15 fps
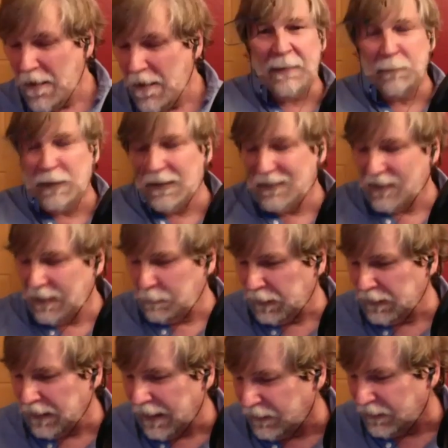gonna take my
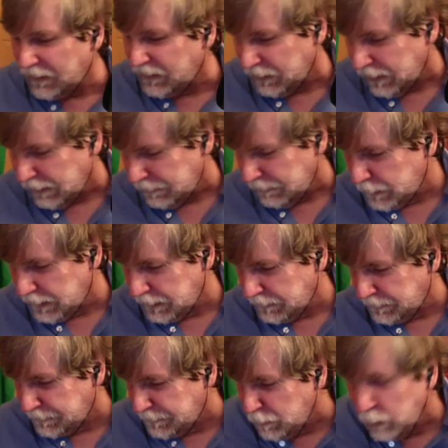glasses off. We
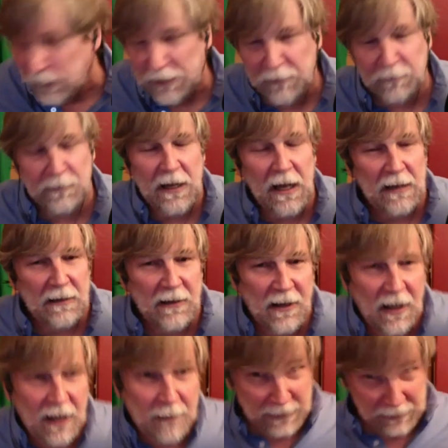have gotten
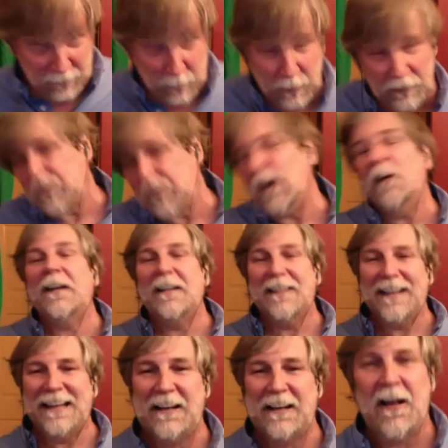comments. We're starting to
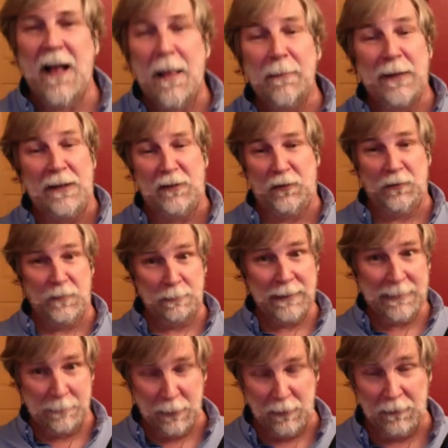get comments from
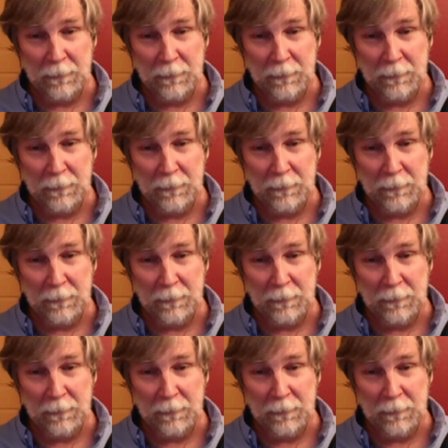people.